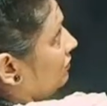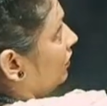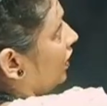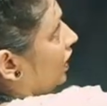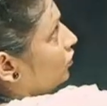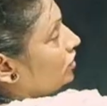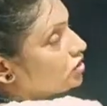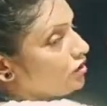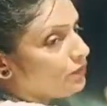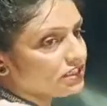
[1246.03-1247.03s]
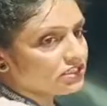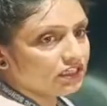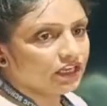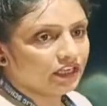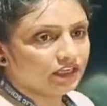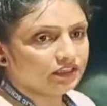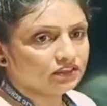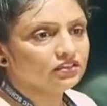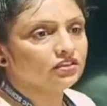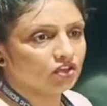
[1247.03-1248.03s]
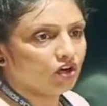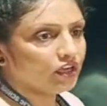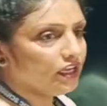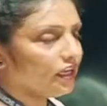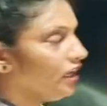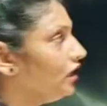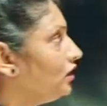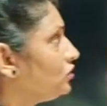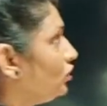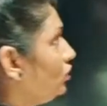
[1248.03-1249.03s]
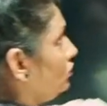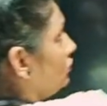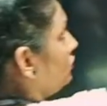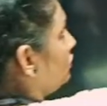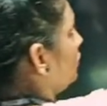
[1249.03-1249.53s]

are also present here. Okay, so